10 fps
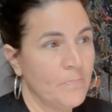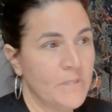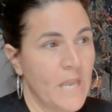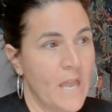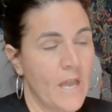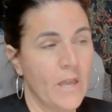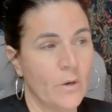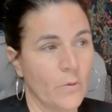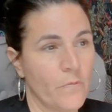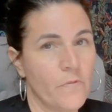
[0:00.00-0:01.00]
10
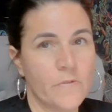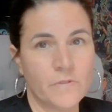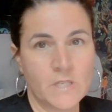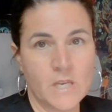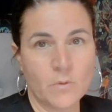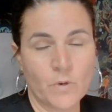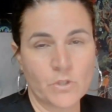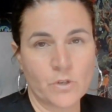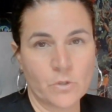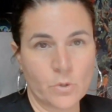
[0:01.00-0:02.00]
or 15
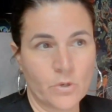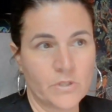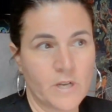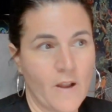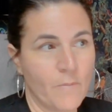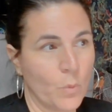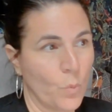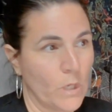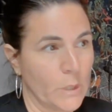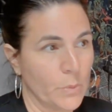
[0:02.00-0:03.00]
restaurateurs that I've been
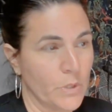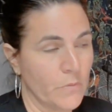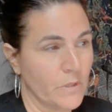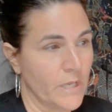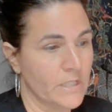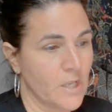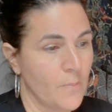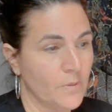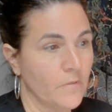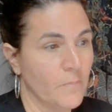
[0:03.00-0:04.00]
working with over the last
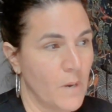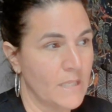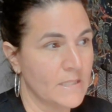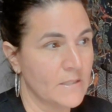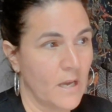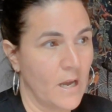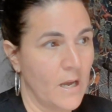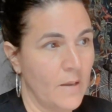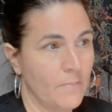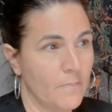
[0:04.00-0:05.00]
couple of months,
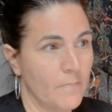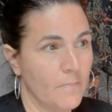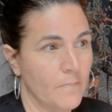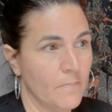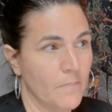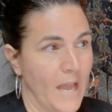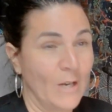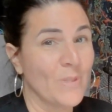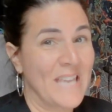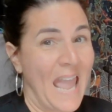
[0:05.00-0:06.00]
I
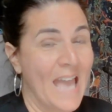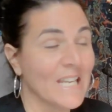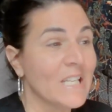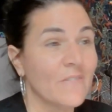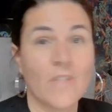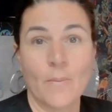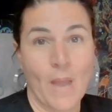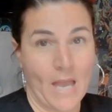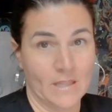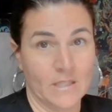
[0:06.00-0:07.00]
don't think any of them
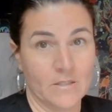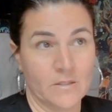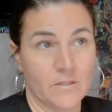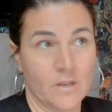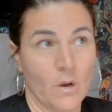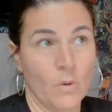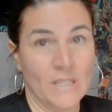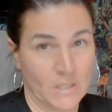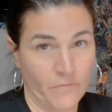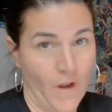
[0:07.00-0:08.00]
had these. So
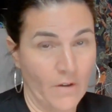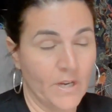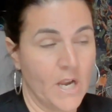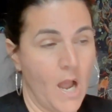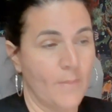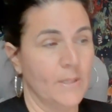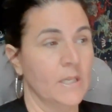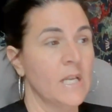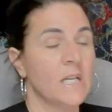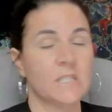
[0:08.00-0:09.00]
it's very
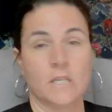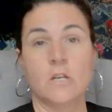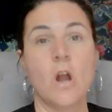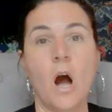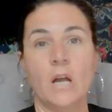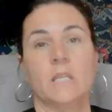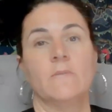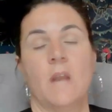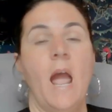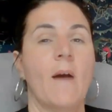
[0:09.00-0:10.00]
common to not
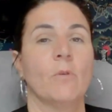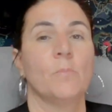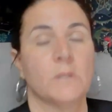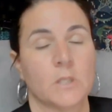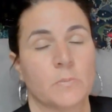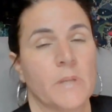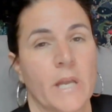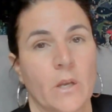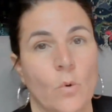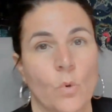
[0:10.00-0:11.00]
even have a business
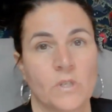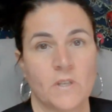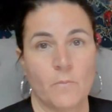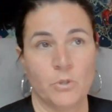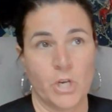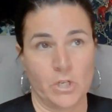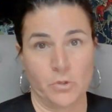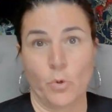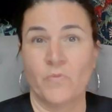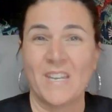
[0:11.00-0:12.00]
plan or a set of
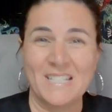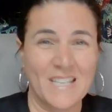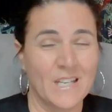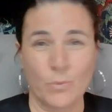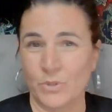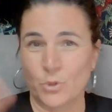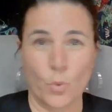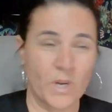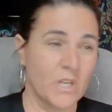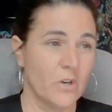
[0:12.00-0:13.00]
projections. Or if they did, it was
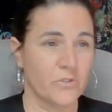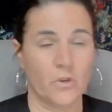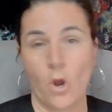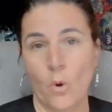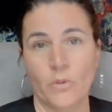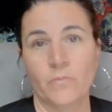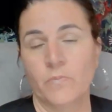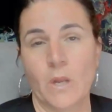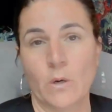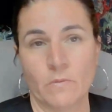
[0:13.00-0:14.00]
20 years ago and
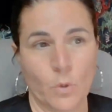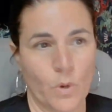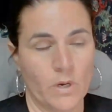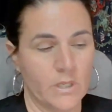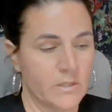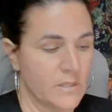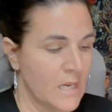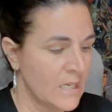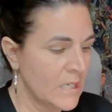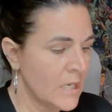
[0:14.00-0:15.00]
they don't even know where it is.
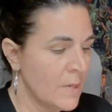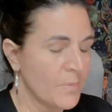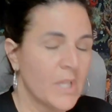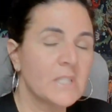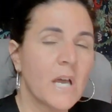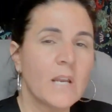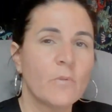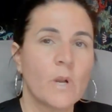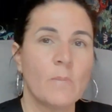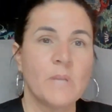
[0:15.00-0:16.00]
But that's kind of
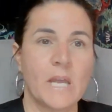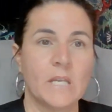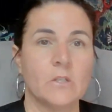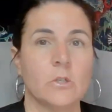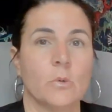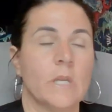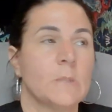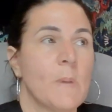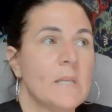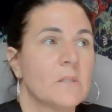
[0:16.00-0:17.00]
what I'm getting to.
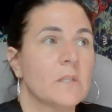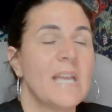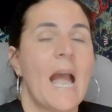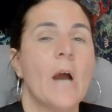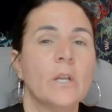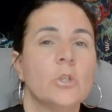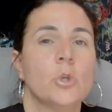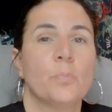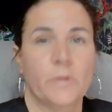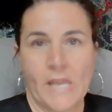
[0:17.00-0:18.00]
It's basically, how did
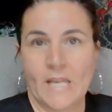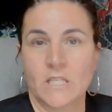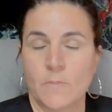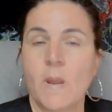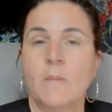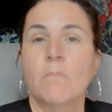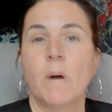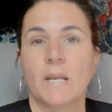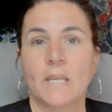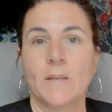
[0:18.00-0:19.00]
you plan to make
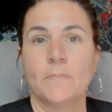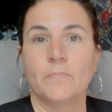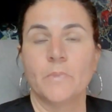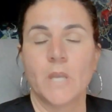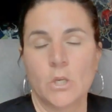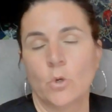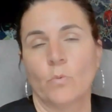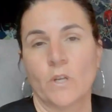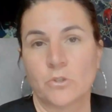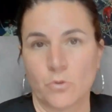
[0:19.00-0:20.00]
money in your
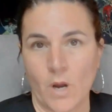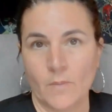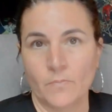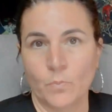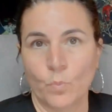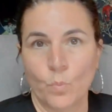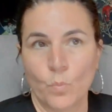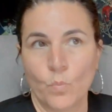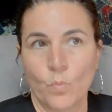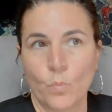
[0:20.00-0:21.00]
restaurant?
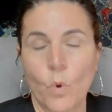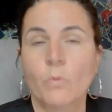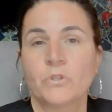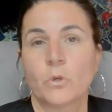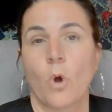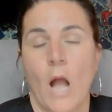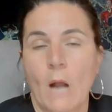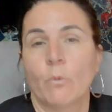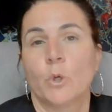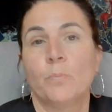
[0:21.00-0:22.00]
What was the goal?
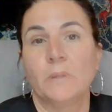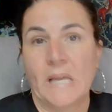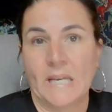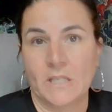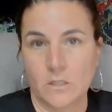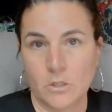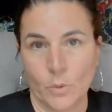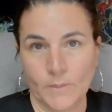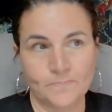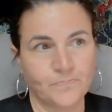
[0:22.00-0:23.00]
How were you planning to
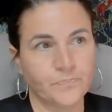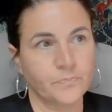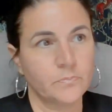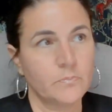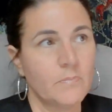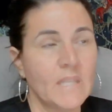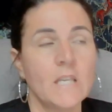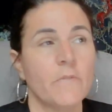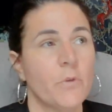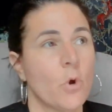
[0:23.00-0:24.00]
do it?
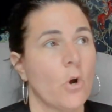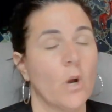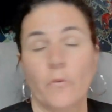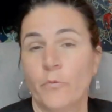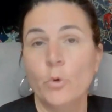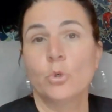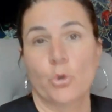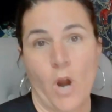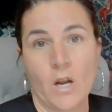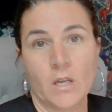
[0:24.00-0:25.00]
If you're a food
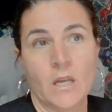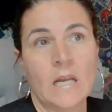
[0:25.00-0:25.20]
truck,